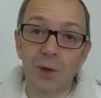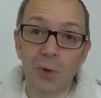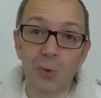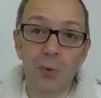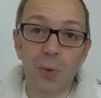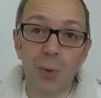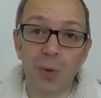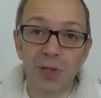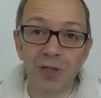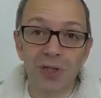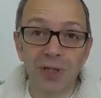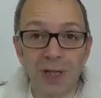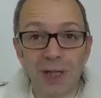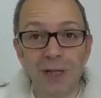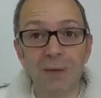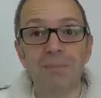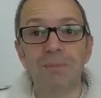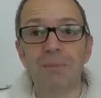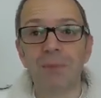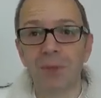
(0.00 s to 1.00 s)
Call
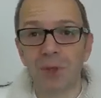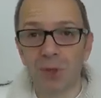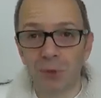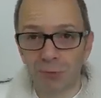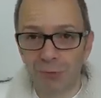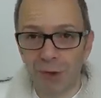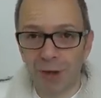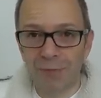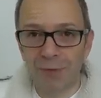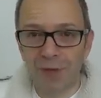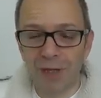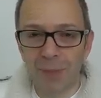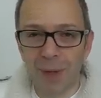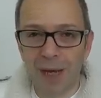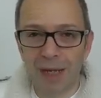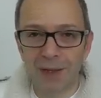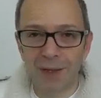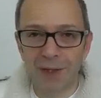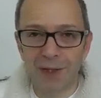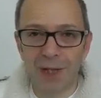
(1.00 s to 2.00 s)
quality, roughly
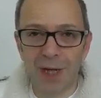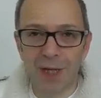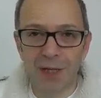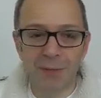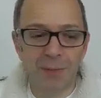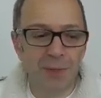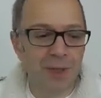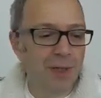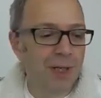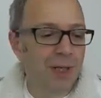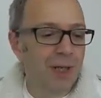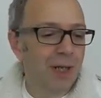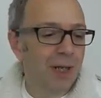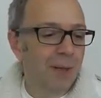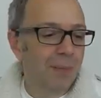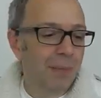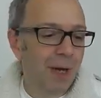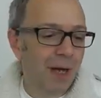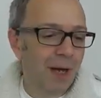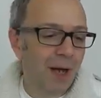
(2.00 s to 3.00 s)
about the same.
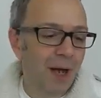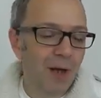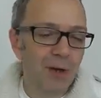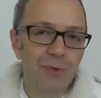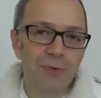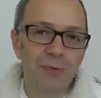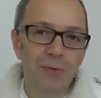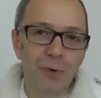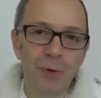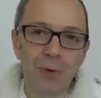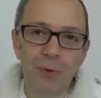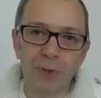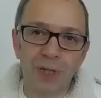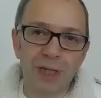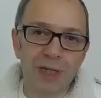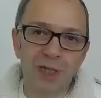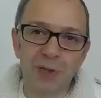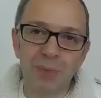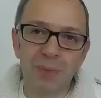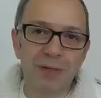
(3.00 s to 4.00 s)
But overall,
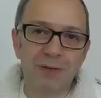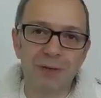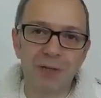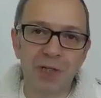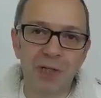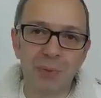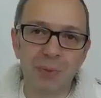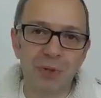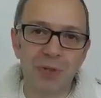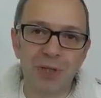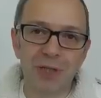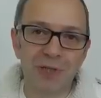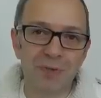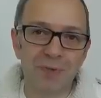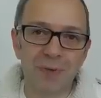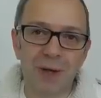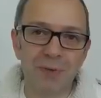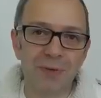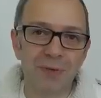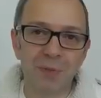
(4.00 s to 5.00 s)
the experience with this
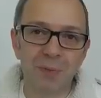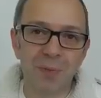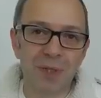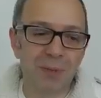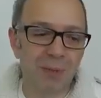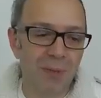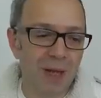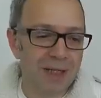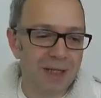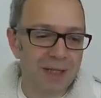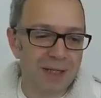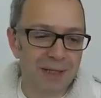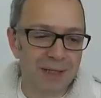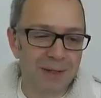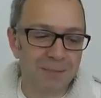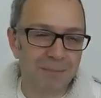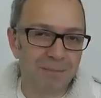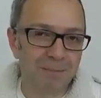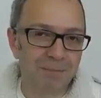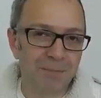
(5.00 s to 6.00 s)
phone has been
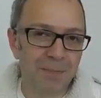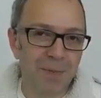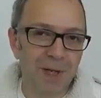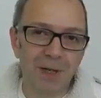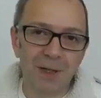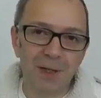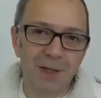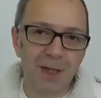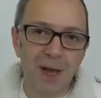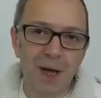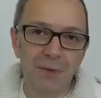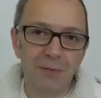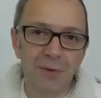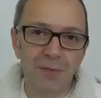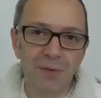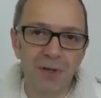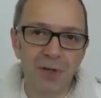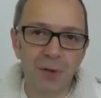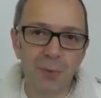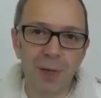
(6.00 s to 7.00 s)
amazing. I'm going to cover
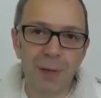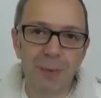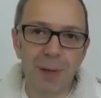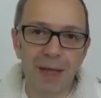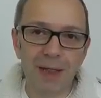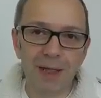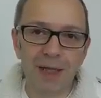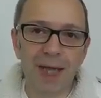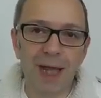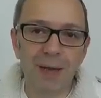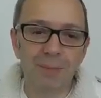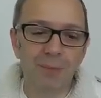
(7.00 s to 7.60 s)
off a little bit about the